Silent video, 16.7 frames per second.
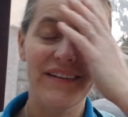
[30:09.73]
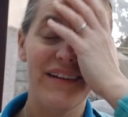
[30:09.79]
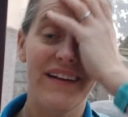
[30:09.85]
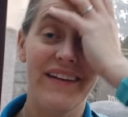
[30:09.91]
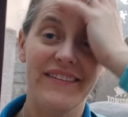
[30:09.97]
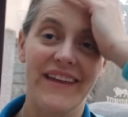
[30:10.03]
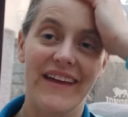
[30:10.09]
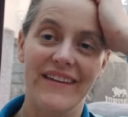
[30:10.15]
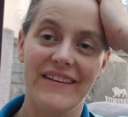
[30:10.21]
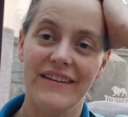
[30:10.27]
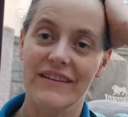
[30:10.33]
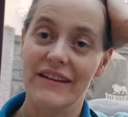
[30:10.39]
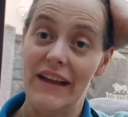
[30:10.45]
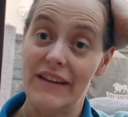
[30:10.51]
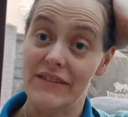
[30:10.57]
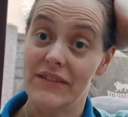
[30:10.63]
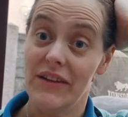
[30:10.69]
and then
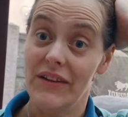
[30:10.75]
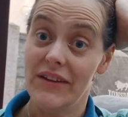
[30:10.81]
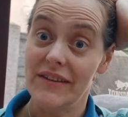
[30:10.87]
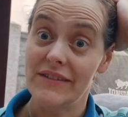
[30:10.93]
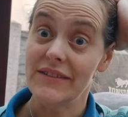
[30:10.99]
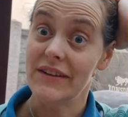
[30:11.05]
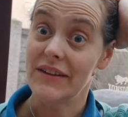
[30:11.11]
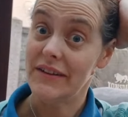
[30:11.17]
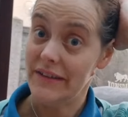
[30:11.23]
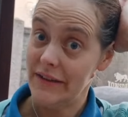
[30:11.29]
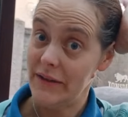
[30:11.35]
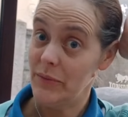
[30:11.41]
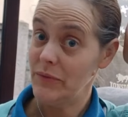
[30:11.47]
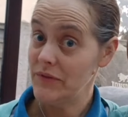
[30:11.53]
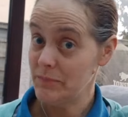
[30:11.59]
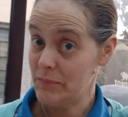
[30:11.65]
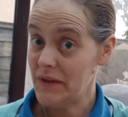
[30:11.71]
last night certainly I
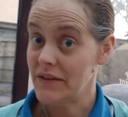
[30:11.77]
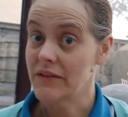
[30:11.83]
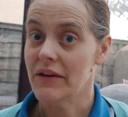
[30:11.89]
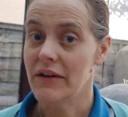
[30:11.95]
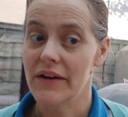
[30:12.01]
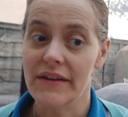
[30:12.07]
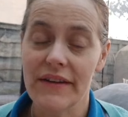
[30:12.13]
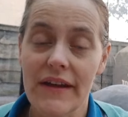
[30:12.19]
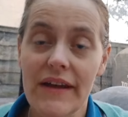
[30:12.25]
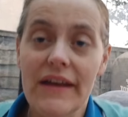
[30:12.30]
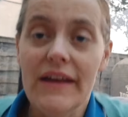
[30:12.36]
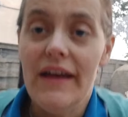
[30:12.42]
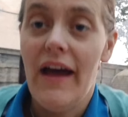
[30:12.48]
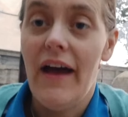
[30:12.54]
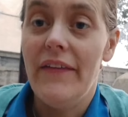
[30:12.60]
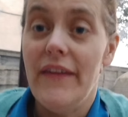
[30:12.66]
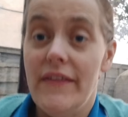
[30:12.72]
was a bit tired,
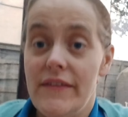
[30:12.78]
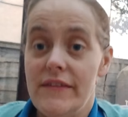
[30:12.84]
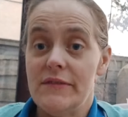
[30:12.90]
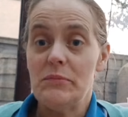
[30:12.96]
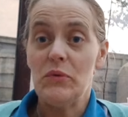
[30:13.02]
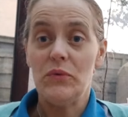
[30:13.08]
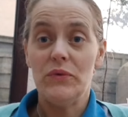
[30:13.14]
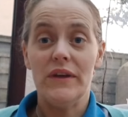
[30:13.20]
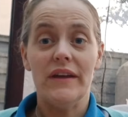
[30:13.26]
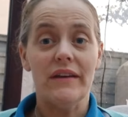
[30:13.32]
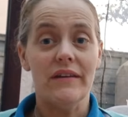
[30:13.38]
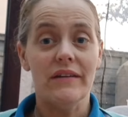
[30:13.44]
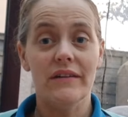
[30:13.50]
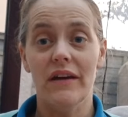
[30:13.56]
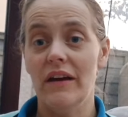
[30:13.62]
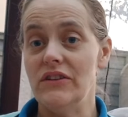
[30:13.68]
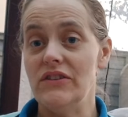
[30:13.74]
and then this morning
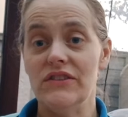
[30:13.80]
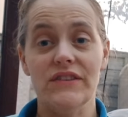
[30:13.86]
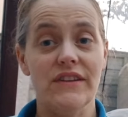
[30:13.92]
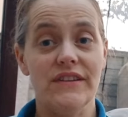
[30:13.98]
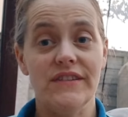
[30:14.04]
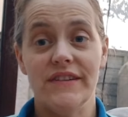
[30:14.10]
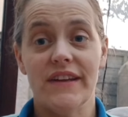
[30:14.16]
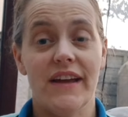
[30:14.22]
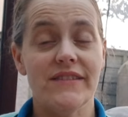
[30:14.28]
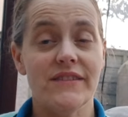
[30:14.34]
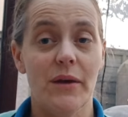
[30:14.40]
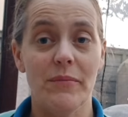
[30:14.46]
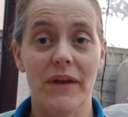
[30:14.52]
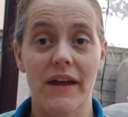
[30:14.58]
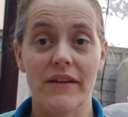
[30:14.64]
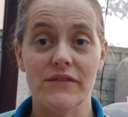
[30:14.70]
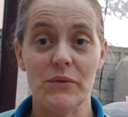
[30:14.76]
I just needed to get up
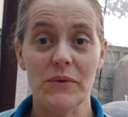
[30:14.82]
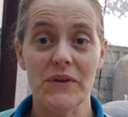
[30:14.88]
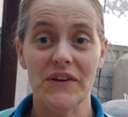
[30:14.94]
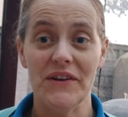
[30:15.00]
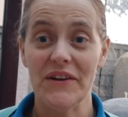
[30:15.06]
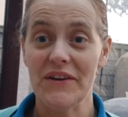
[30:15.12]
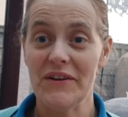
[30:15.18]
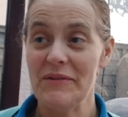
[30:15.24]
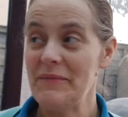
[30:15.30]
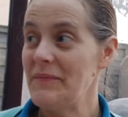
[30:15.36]
and get to work.